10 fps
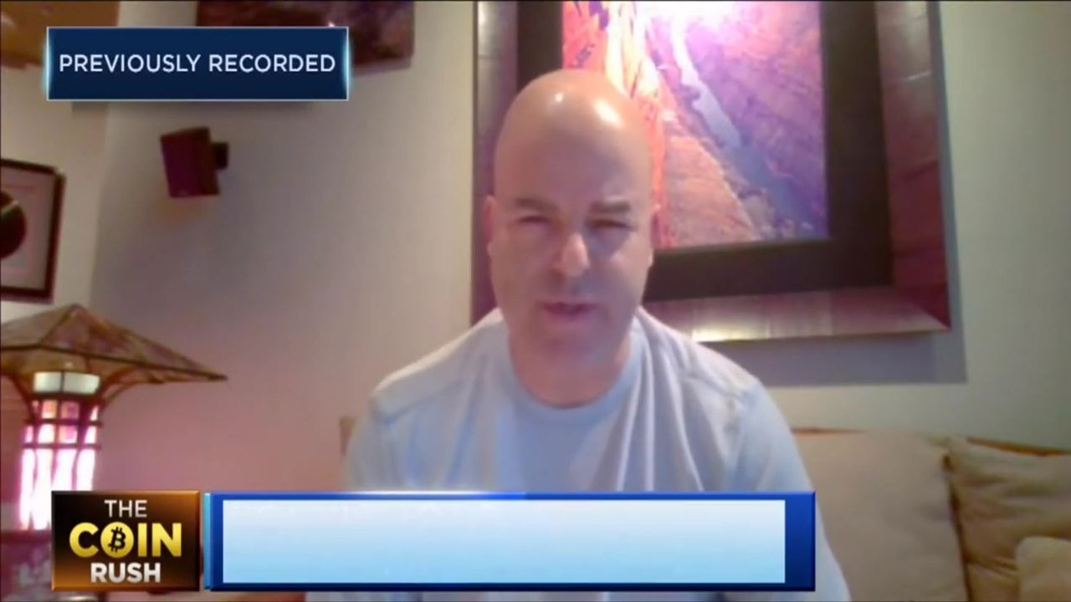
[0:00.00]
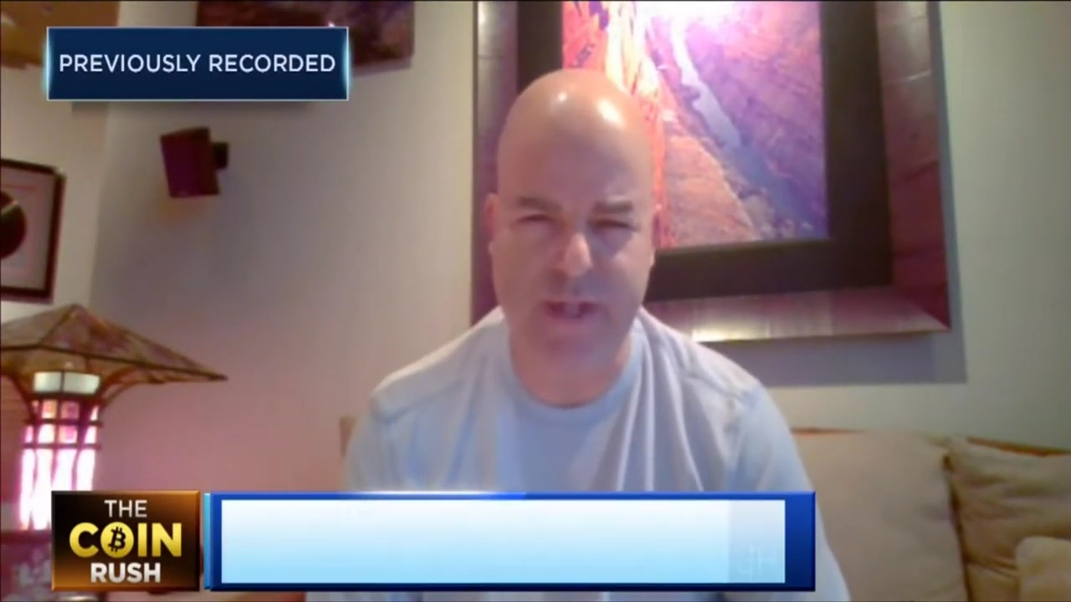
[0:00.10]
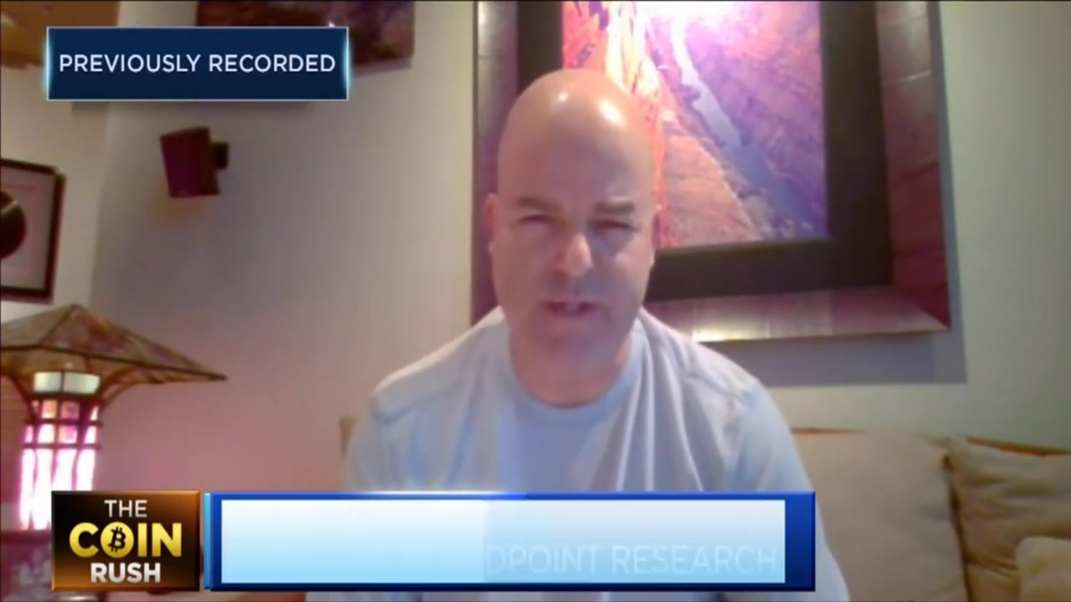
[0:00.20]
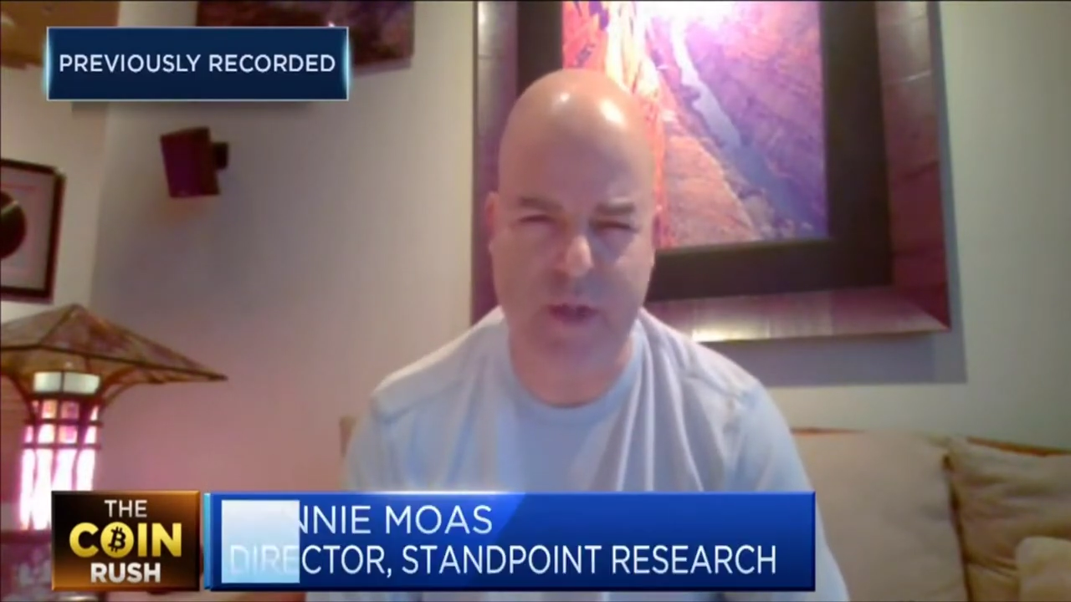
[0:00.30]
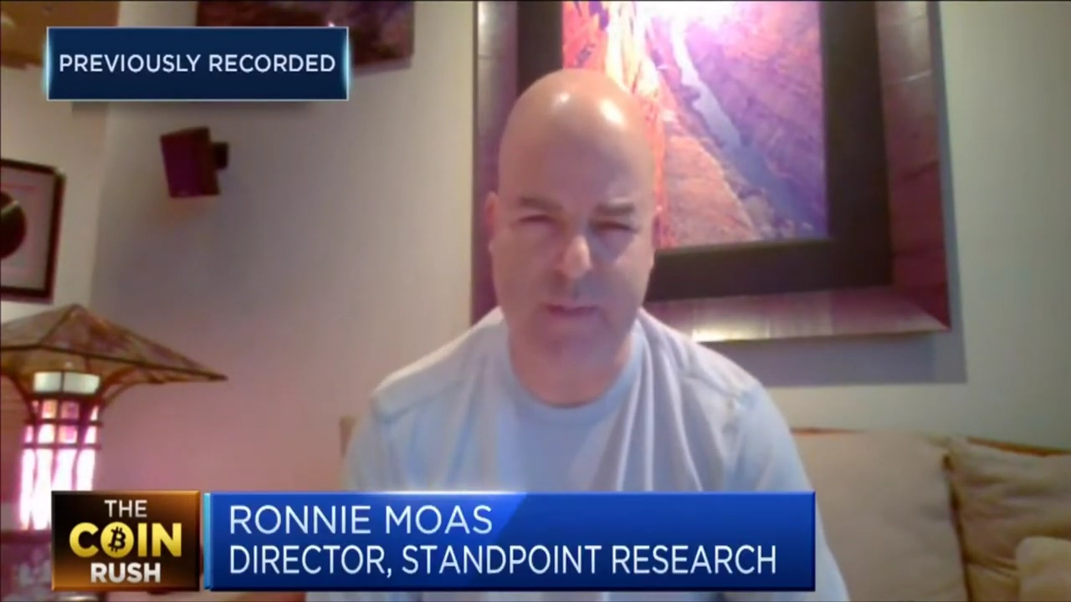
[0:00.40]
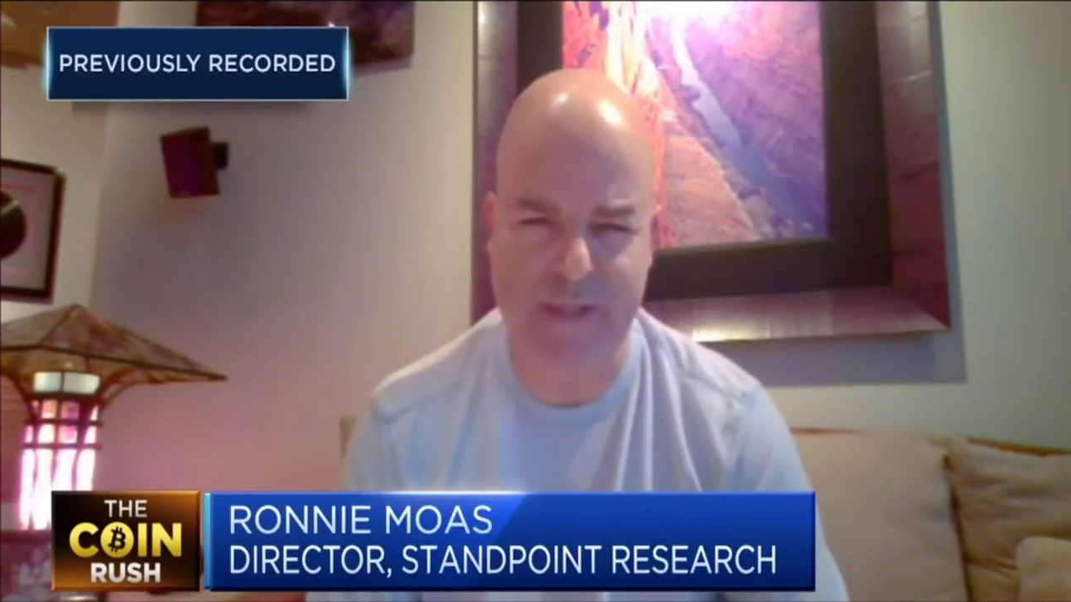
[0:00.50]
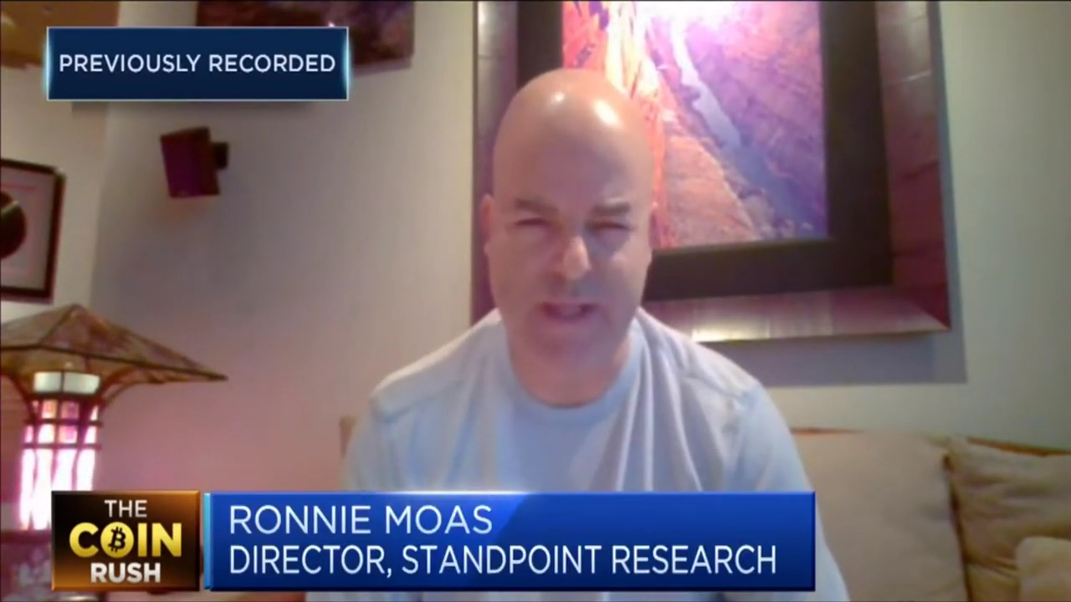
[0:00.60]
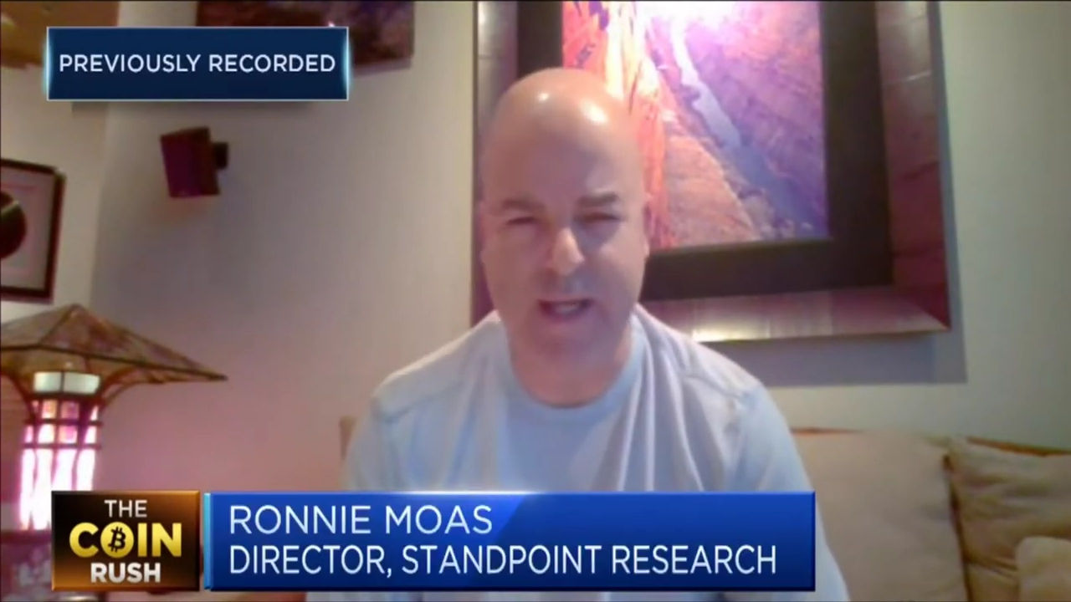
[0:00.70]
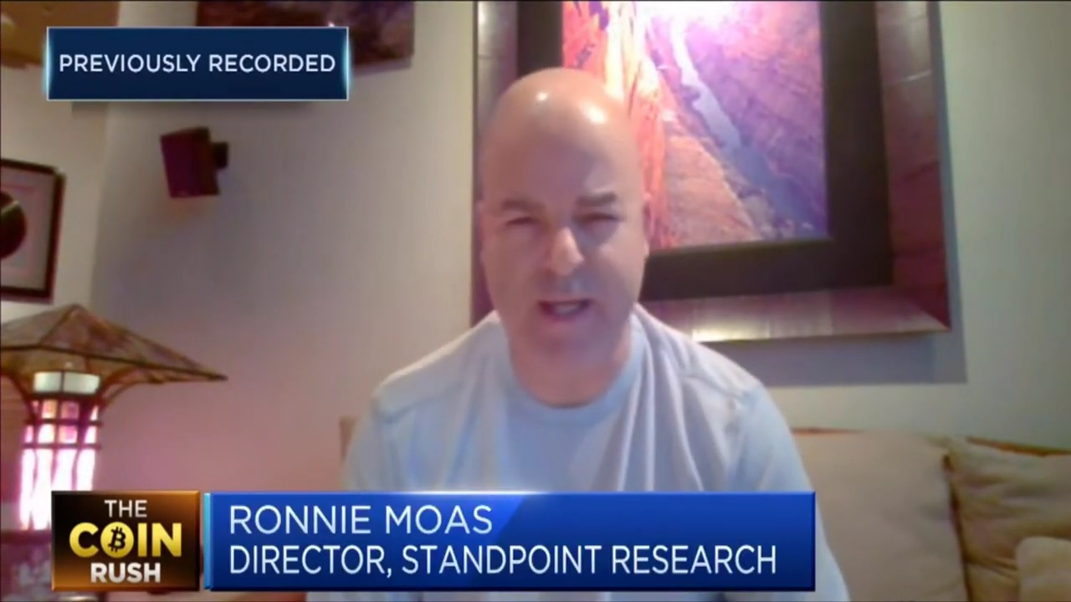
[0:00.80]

it's almost like